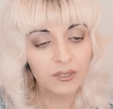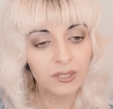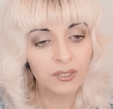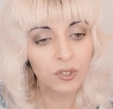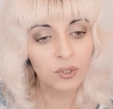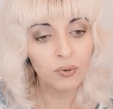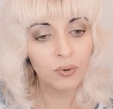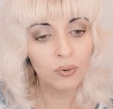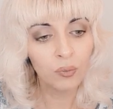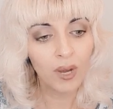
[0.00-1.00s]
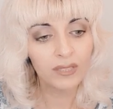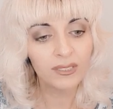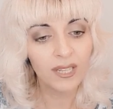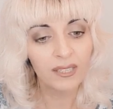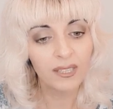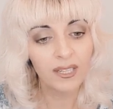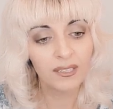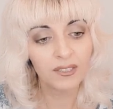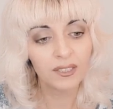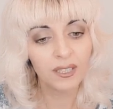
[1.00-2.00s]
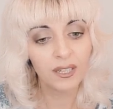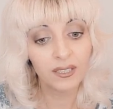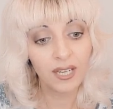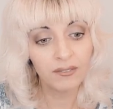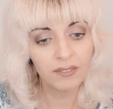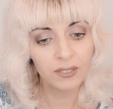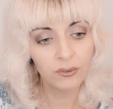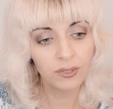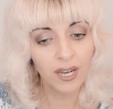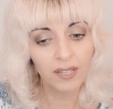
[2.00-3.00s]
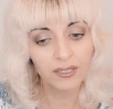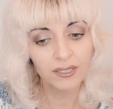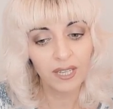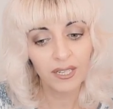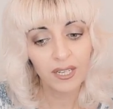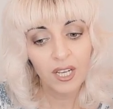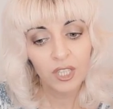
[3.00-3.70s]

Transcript: You see that 2 on one side and another flat on the other side.